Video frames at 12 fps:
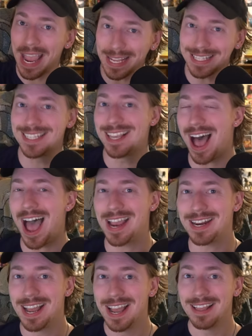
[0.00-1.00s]

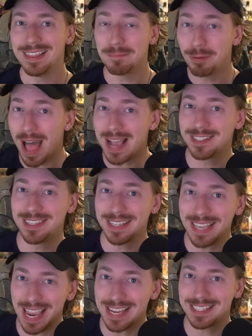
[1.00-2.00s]
inside the plastic
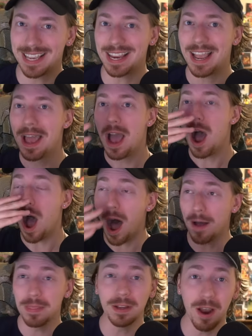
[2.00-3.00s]
casing
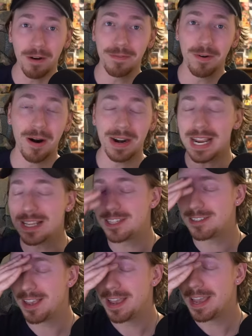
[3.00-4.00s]
on the cover art. It's